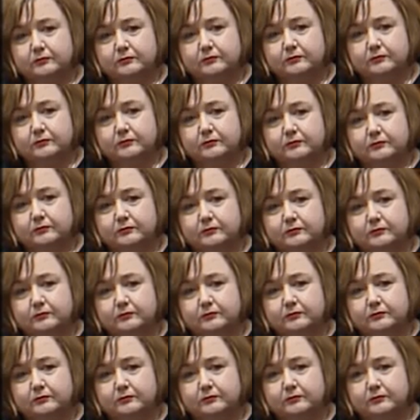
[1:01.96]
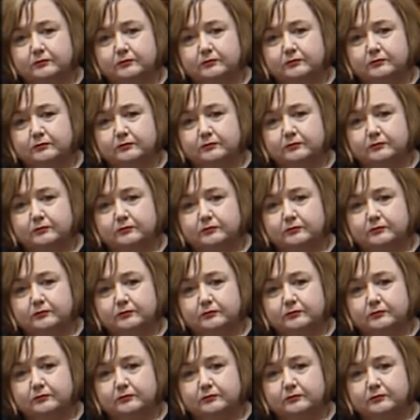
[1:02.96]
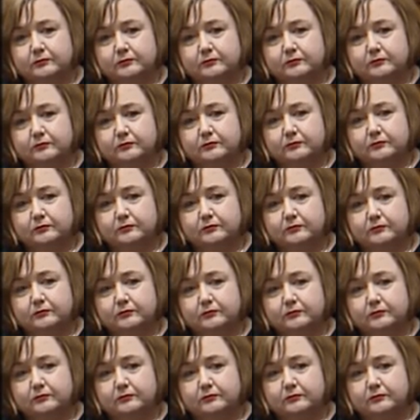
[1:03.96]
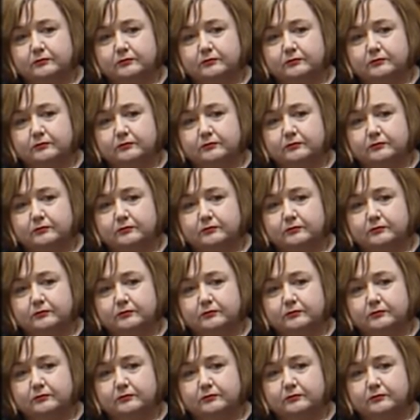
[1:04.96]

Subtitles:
[no speech]